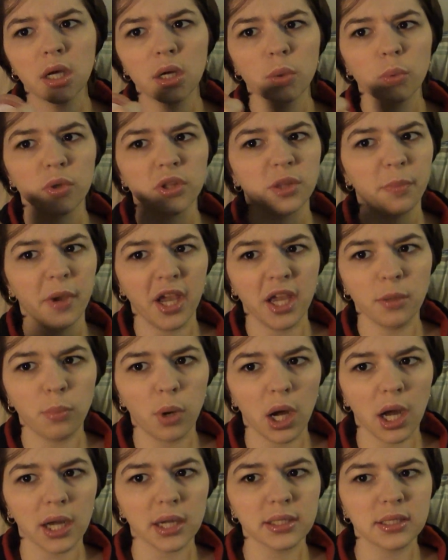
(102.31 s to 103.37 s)
with the paint
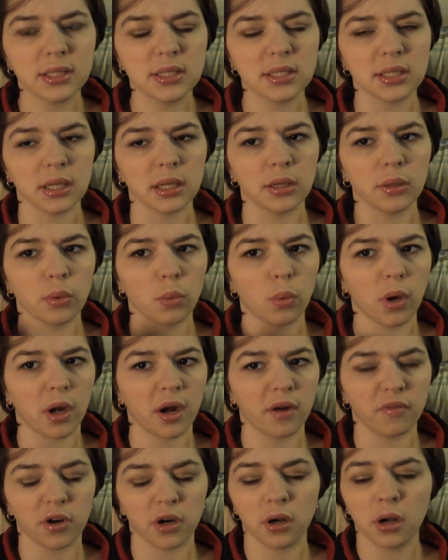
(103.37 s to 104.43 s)
pots and
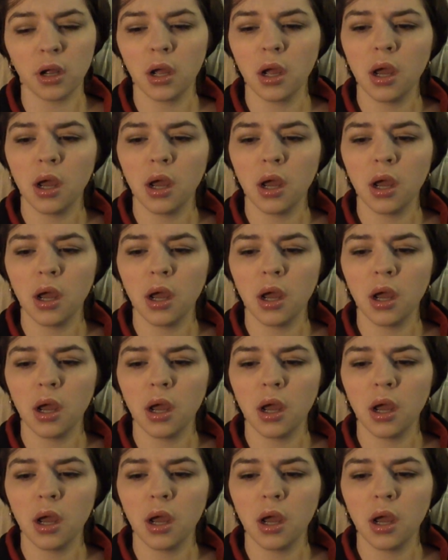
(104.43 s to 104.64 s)
whatever,